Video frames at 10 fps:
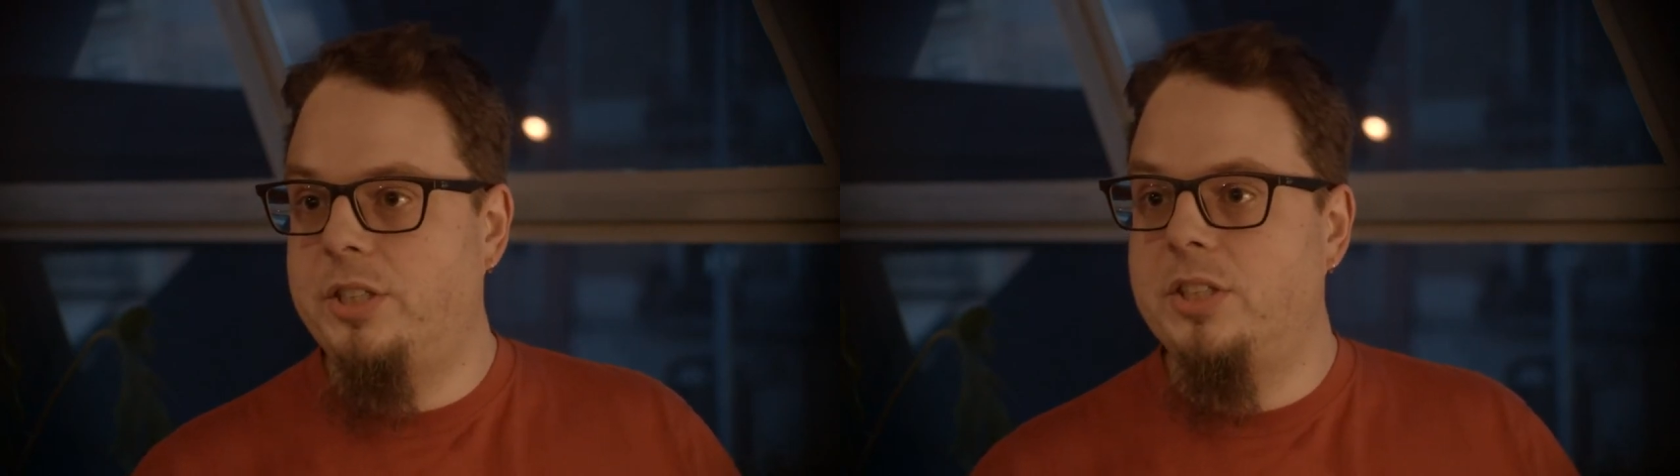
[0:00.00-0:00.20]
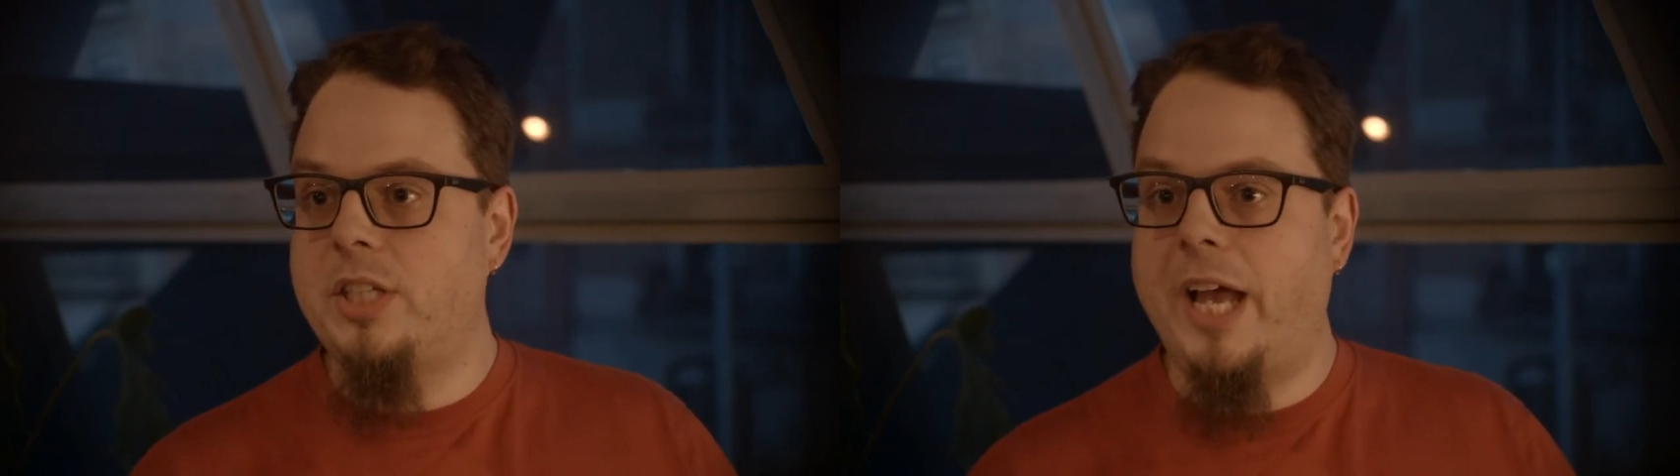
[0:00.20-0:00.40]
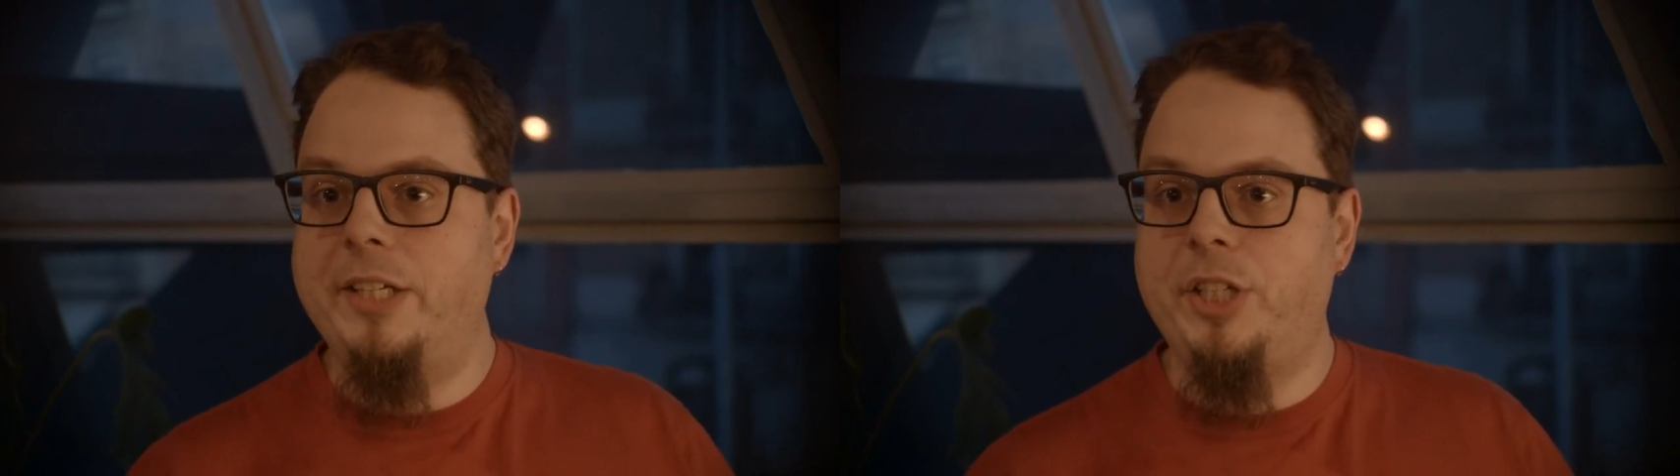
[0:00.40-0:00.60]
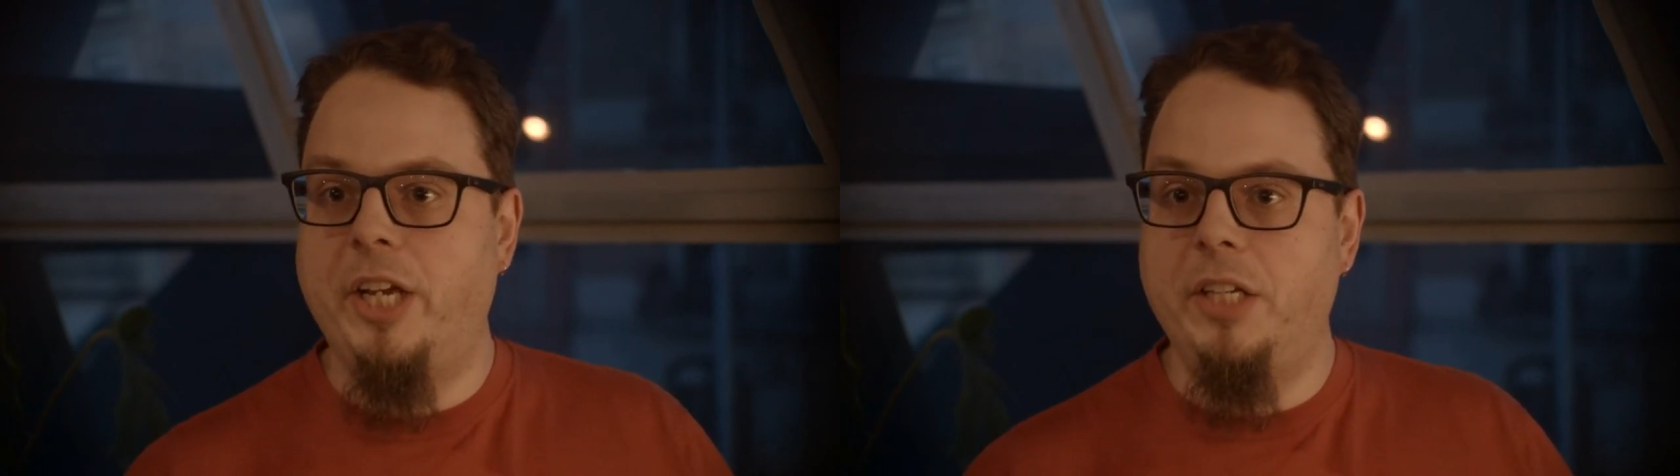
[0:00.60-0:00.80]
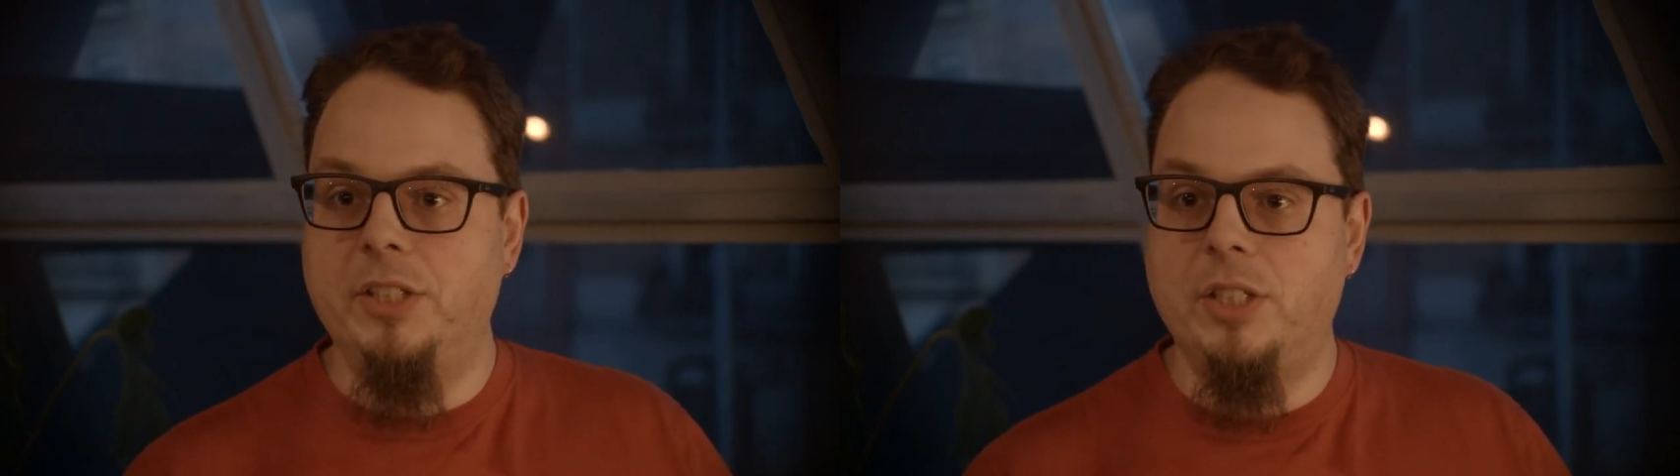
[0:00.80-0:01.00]
and side
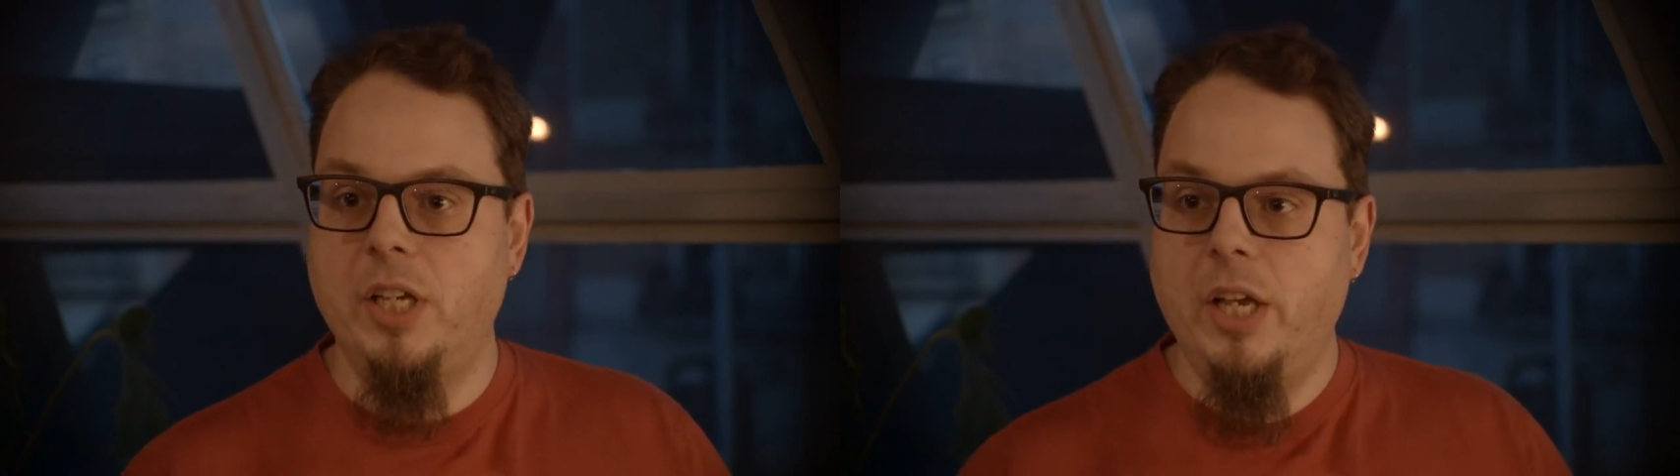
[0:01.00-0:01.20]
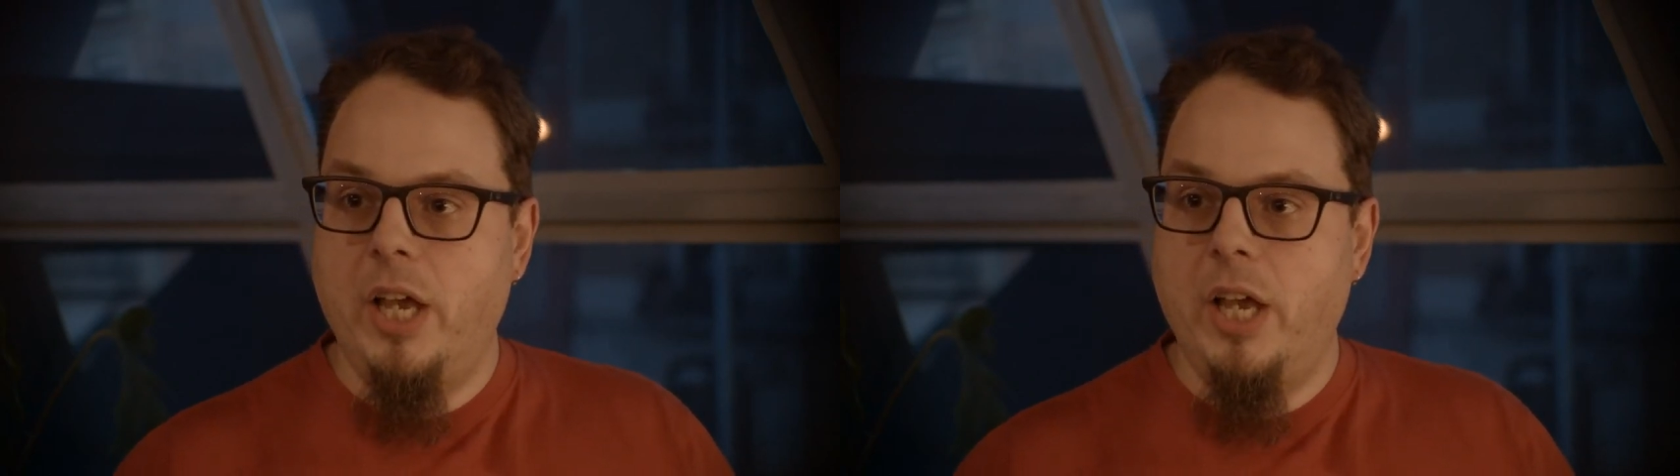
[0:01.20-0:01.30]
chains.